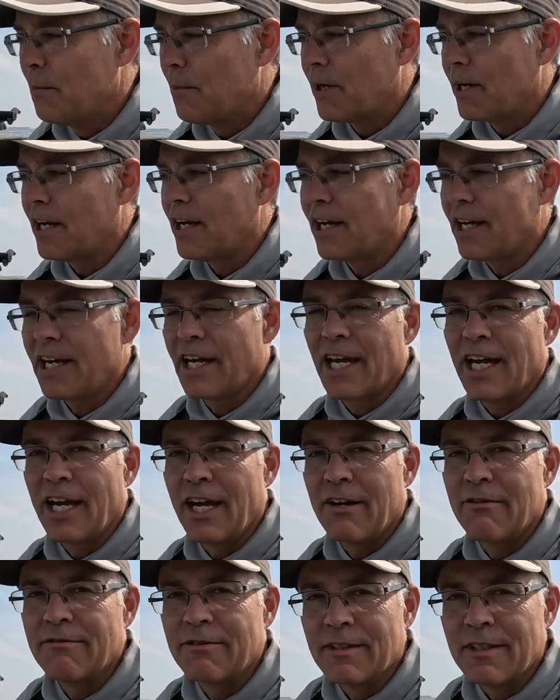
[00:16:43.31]
But I
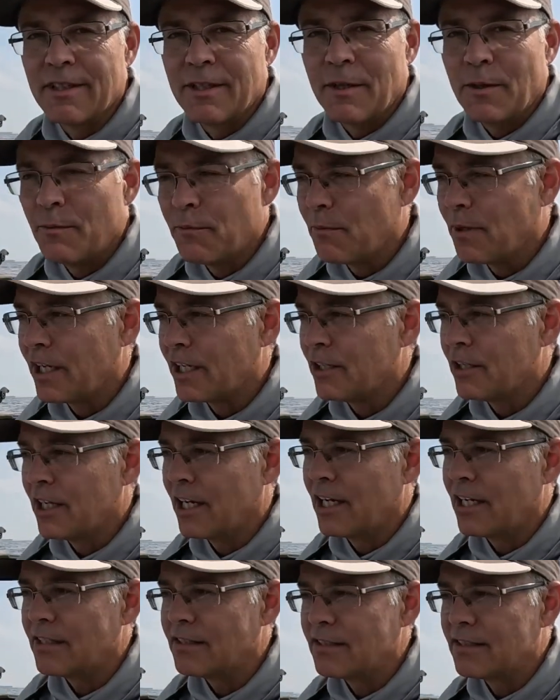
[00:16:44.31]
have my
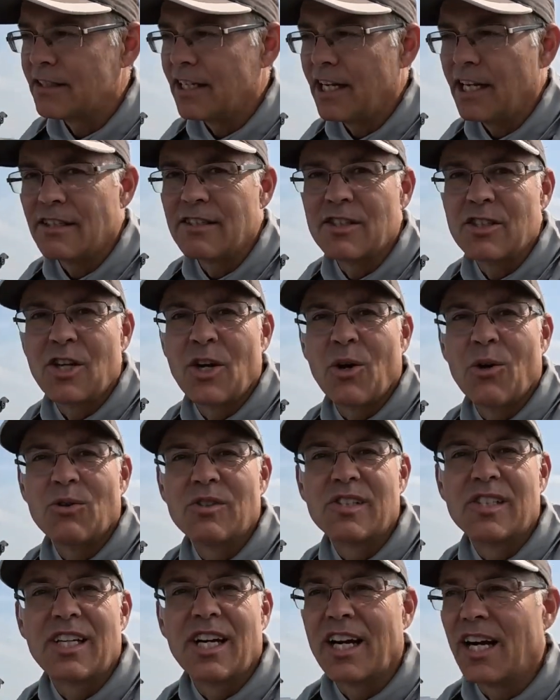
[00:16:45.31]
United States
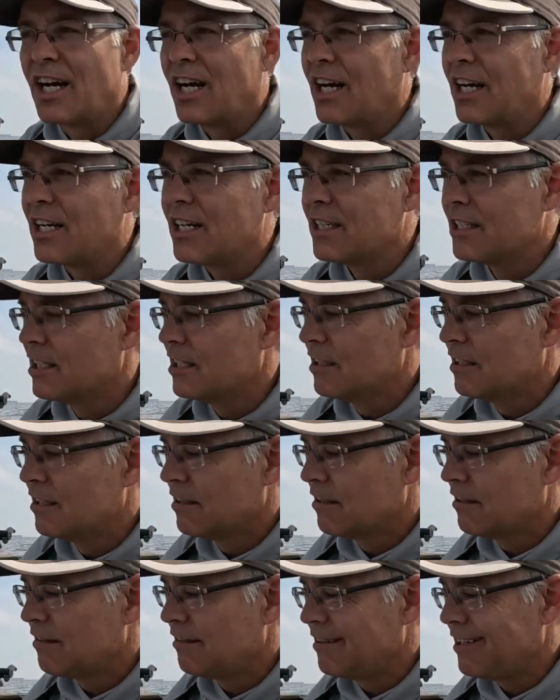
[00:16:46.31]
Coast Guard
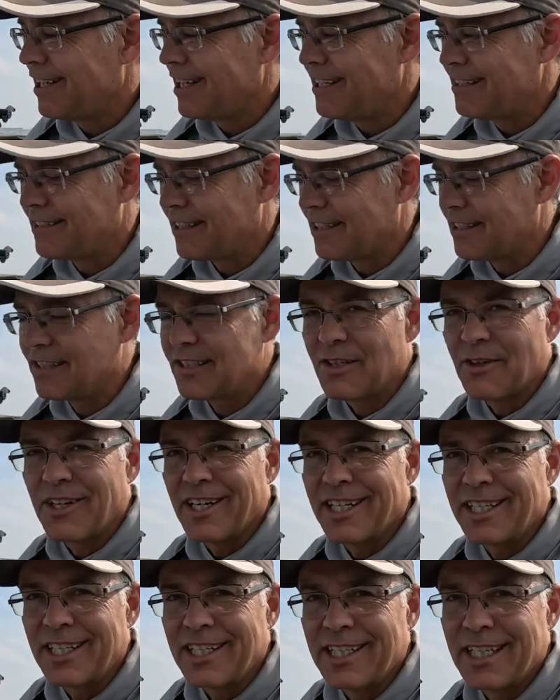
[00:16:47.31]
license, so
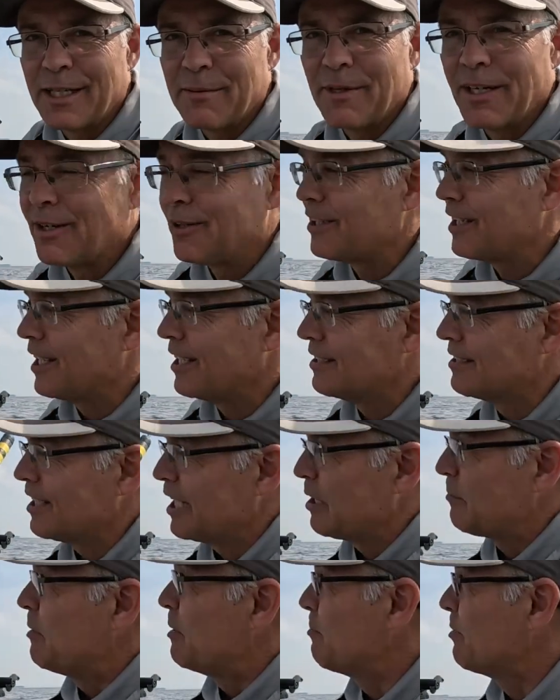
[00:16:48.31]
I can come out and
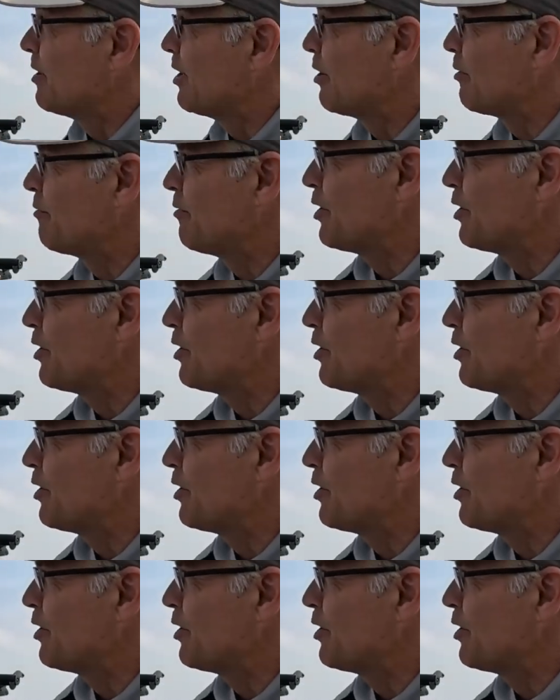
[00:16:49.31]
take people out